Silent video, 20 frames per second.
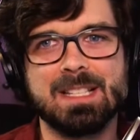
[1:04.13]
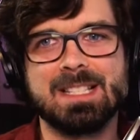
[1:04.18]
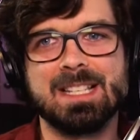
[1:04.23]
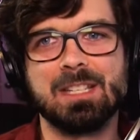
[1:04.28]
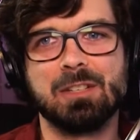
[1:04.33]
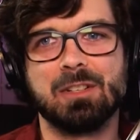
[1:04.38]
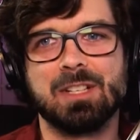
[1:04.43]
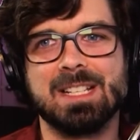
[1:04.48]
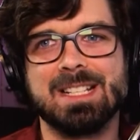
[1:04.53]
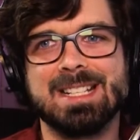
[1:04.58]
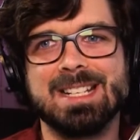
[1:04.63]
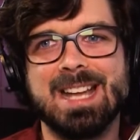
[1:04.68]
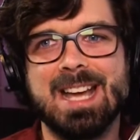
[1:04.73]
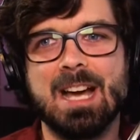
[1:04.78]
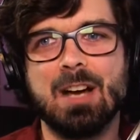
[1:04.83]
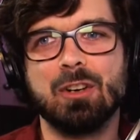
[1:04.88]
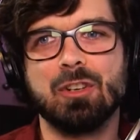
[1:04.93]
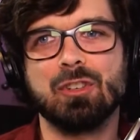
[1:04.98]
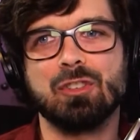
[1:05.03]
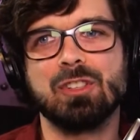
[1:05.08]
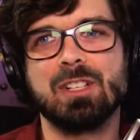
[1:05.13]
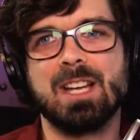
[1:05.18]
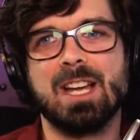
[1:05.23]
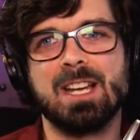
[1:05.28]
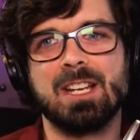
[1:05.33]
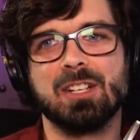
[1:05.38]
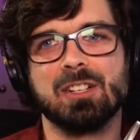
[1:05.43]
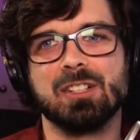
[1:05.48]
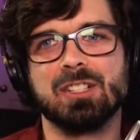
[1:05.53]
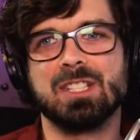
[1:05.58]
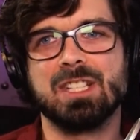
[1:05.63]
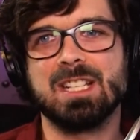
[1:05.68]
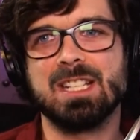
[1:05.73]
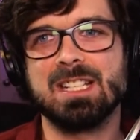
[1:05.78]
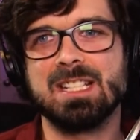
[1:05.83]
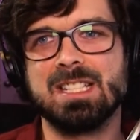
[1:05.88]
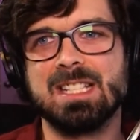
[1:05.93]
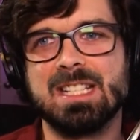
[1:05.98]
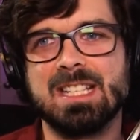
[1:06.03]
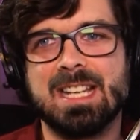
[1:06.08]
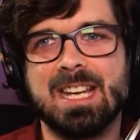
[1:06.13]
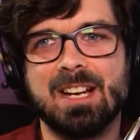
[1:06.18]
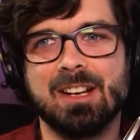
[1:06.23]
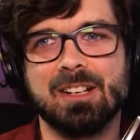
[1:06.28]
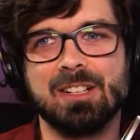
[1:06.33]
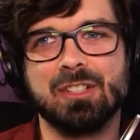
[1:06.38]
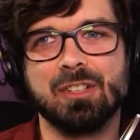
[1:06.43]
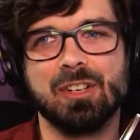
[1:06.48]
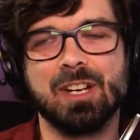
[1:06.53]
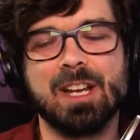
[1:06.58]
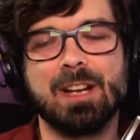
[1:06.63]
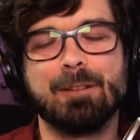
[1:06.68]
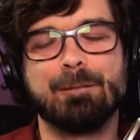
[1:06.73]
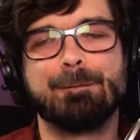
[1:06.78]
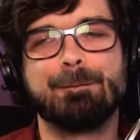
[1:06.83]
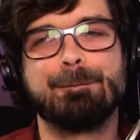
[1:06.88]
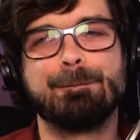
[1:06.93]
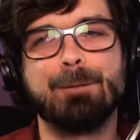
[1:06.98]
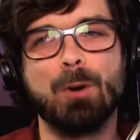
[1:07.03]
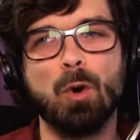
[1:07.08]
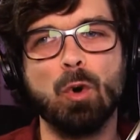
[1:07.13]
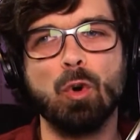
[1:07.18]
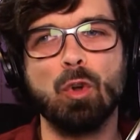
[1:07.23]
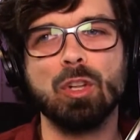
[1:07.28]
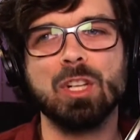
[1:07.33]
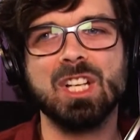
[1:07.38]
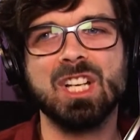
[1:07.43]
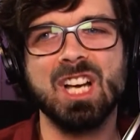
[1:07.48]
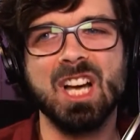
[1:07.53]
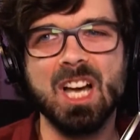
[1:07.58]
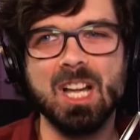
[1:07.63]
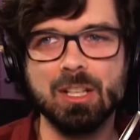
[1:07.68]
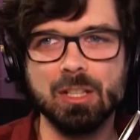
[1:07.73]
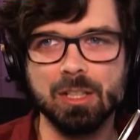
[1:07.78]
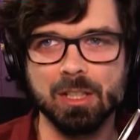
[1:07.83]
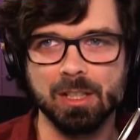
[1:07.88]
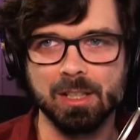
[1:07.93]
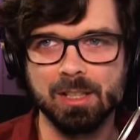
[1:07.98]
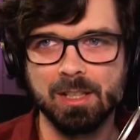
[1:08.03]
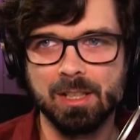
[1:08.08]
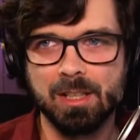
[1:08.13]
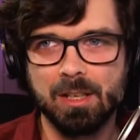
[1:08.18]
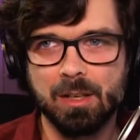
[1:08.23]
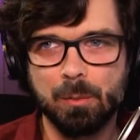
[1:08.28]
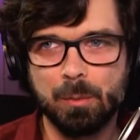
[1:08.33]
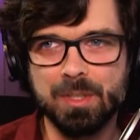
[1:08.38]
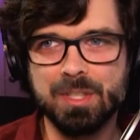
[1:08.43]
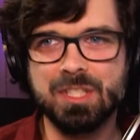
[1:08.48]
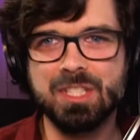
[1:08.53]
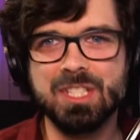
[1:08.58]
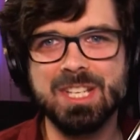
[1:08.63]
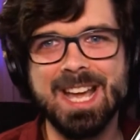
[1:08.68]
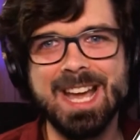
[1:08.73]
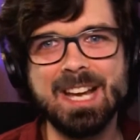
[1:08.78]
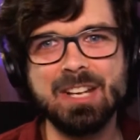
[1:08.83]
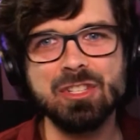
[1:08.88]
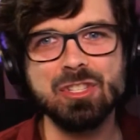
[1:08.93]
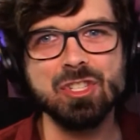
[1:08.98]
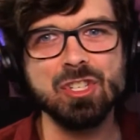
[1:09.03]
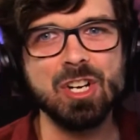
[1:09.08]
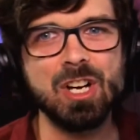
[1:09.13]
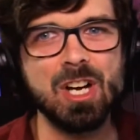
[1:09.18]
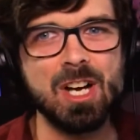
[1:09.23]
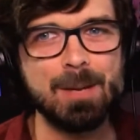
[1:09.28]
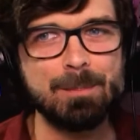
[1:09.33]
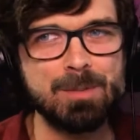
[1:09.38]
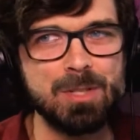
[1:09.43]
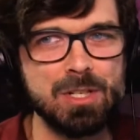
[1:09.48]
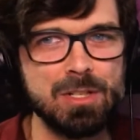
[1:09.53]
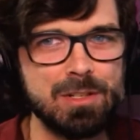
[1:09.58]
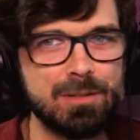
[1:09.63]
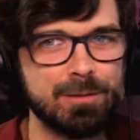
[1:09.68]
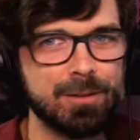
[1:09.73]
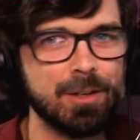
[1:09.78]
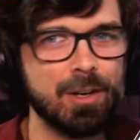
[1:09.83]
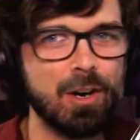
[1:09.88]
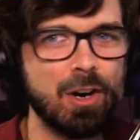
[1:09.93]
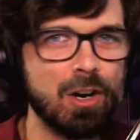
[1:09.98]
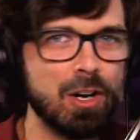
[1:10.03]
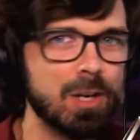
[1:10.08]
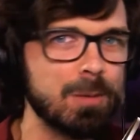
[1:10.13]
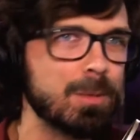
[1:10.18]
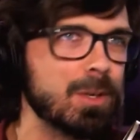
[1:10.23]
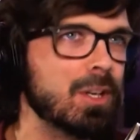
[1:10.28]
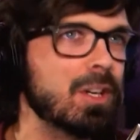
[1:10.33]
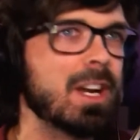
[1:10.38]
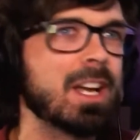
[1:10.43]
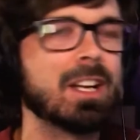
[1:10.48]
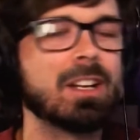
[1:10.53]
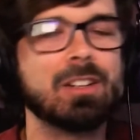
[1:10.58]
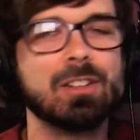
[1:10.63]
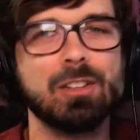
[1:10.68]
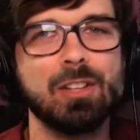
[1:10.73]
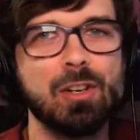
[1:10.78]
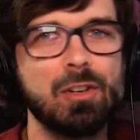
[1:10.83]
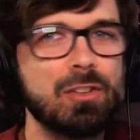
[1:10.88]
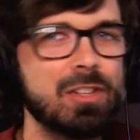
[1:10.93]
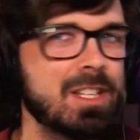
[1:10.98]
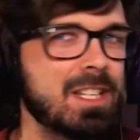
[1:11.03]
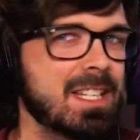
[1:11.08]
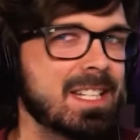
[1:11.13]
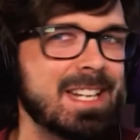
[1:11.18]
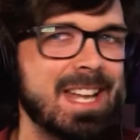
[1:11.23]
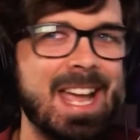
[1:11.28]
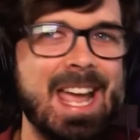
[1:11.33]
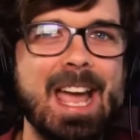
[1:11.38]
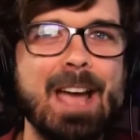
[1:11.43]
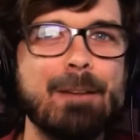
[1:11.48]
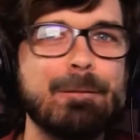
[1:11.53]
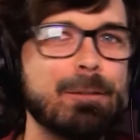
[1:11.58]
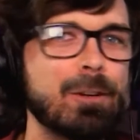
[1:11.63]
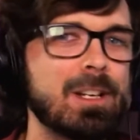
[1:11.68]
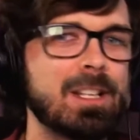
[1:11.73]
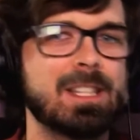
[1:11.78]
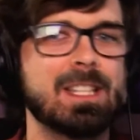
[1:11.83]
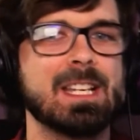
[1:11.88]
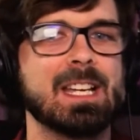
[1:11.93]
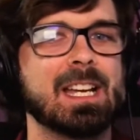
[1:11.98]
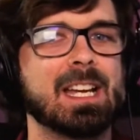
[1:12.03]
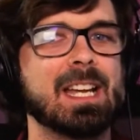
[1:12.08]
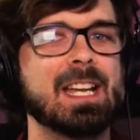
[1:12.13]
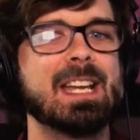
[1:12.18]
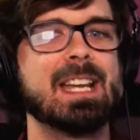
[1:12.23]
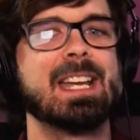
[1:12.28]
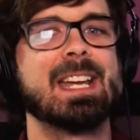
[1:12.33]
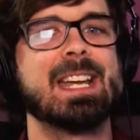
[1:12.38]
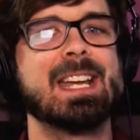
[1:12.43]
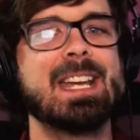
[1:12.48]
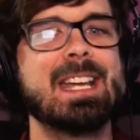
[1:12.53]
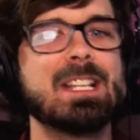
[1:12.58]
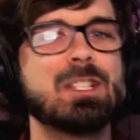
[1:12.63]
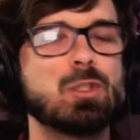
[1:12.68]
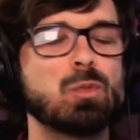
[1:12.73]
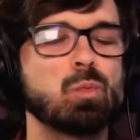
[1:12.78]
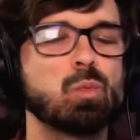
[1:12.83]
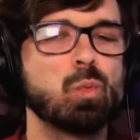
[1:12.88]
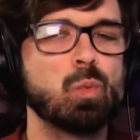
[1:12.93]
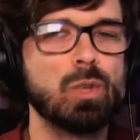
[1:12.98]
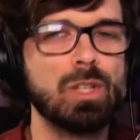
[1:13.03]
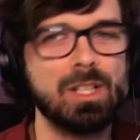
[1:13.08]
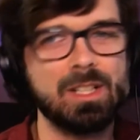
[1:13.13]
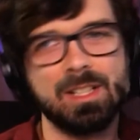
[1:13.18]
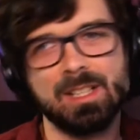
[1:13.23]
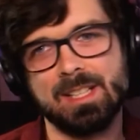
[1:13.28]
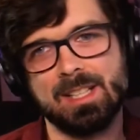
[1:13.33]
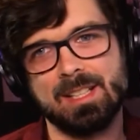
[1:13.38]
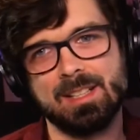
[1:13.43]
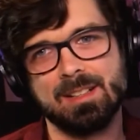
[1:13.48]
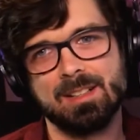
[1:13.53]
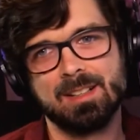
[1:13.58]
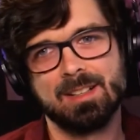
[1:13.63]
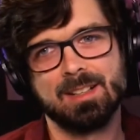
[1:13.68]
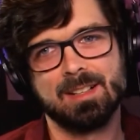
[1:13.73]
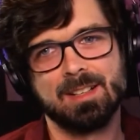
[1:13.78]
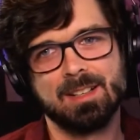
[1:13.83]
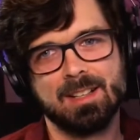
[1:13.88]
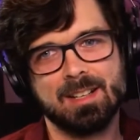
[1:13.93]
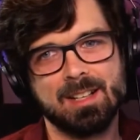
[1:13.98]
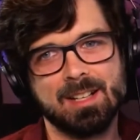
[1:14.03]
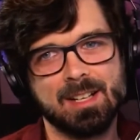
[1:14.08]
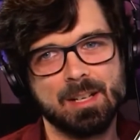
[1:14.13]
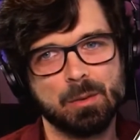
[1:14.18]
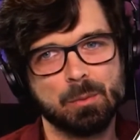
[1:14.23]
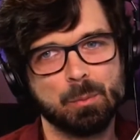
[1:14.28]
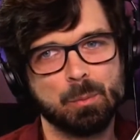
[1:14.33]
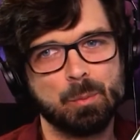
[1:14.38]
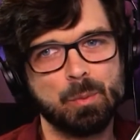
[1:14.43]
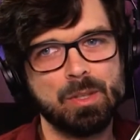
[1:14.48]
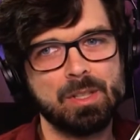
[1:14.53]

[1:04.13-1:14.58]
is that you can now create your D&D character in full color with texture options for armor and clothing and everything. It's really a